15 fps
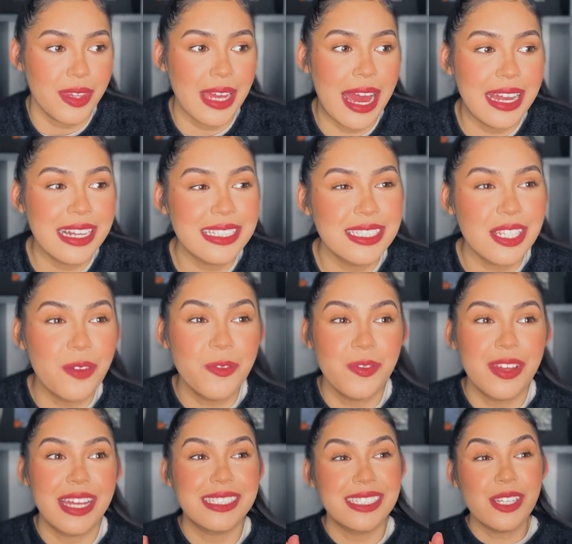
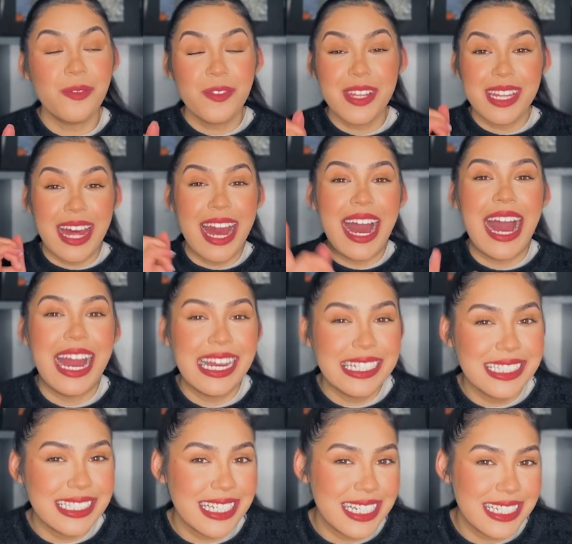It's something that I
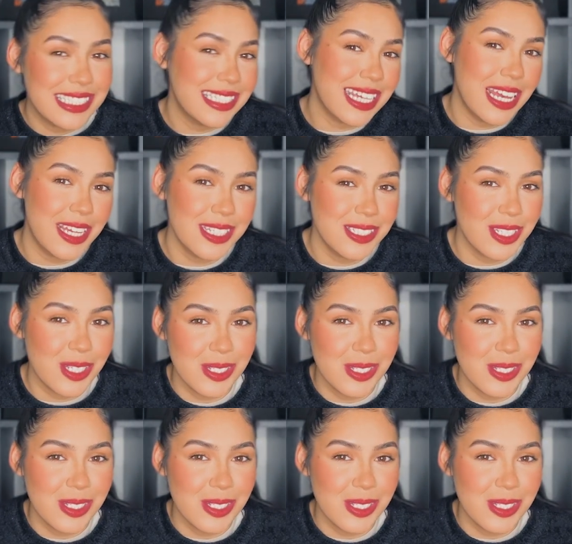didn't take into